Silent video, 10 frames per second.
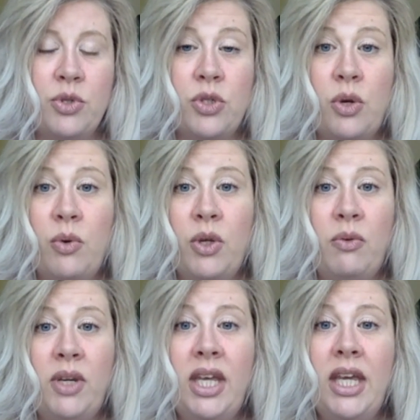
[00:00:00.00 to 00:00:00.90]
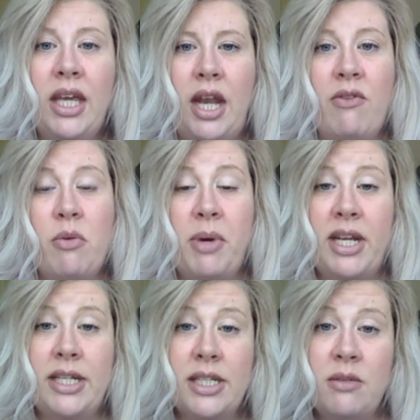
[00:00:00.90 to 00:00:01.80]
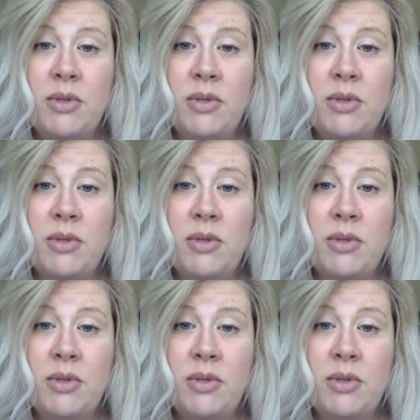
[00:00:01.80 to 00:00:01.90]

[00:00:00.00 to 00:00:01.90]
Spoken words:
so unique and everybody did